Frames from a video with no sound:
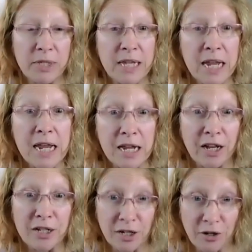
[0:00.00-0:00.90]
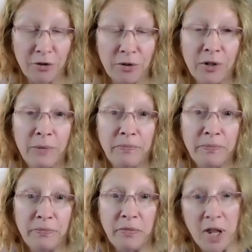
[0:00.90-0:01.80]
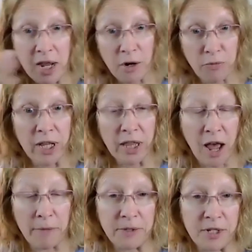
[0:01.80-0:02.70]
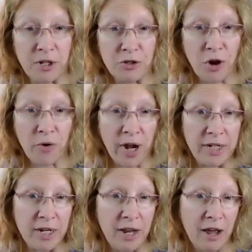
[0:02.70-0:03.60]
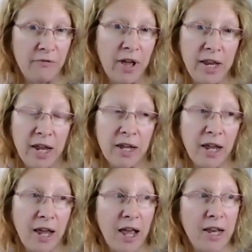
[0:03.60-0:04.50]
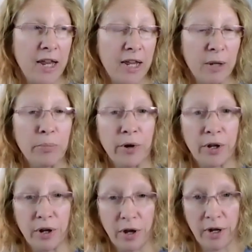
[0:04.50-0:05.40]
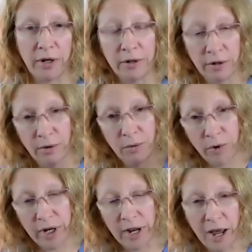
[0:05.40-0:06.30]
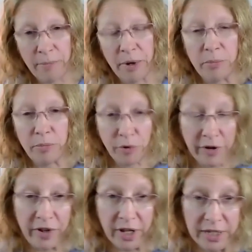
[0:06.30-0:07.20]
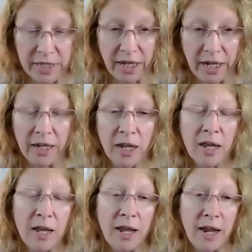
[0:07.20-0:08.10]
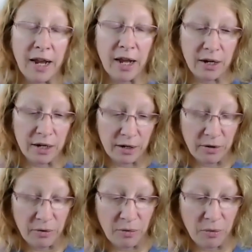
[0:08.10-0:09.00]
see until he had relapsed. So I didn't have any input on what had happened previously. And